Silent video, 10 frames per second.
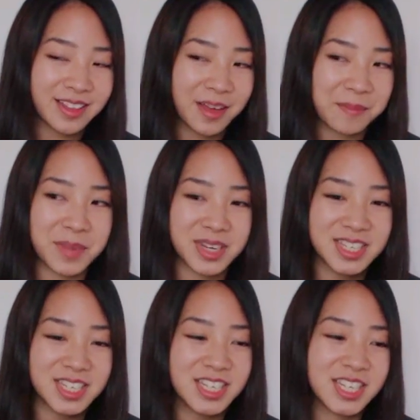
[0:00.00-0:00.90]
that
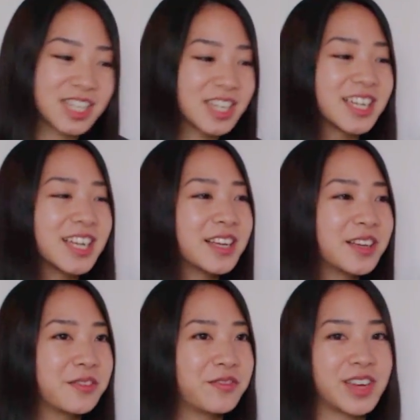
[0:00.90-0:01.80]
minty
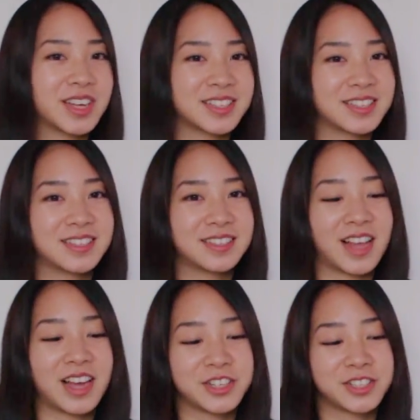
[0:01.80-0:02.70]
Vicks
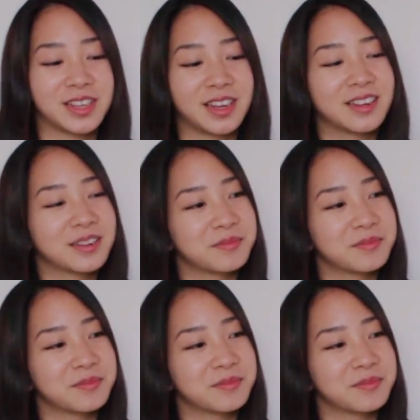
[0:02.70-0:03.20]
slash like